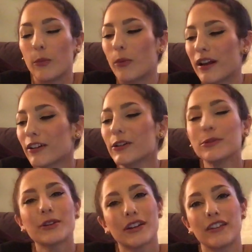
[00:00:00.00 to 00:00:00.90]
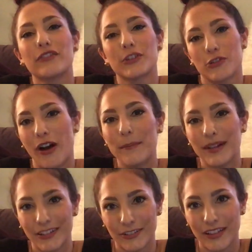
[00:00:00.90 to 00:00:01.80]
where are you looking for
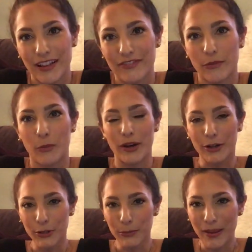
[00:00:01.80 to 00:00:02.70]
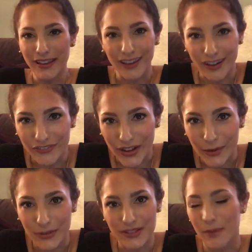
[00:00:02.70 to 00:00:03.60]
drama in your life? Where are you picking a
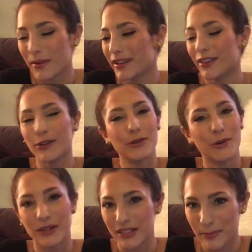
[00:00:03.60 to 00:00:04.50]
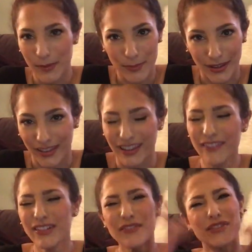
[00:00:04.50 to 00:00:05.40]
fight with somebody that you don't need to be picking?
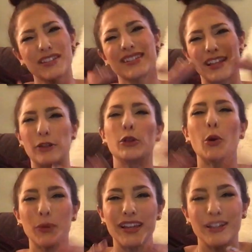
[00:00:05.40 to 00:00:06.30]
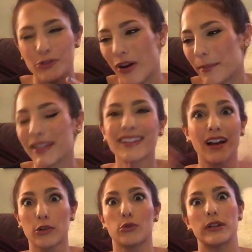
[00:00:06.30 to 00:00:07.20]
Even if this is like low-key drama, like
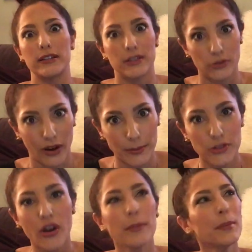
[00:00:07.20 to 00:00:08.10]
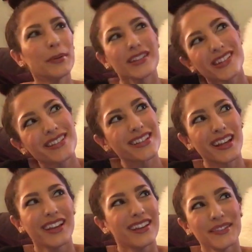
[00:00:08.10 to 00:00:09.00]
not crazy drama, but just,
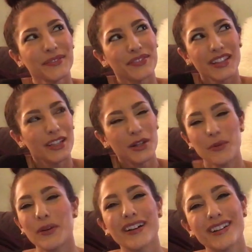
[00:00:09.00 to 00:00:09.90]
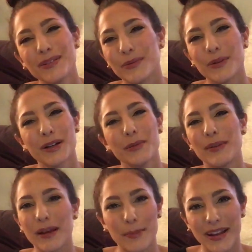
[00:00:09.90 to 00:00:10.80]
you know, where are you
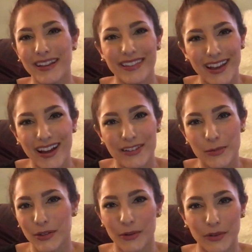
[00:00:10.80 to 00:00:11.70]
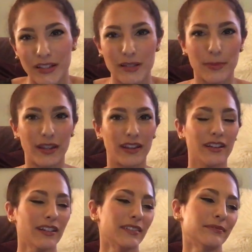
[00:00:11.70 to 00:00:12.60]
being a pain in the ass where you don't need to
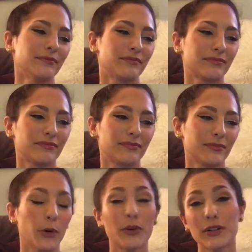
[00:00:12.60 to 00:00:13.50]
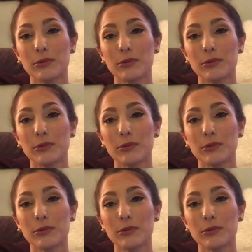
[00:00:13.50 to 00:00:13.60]
be? Who are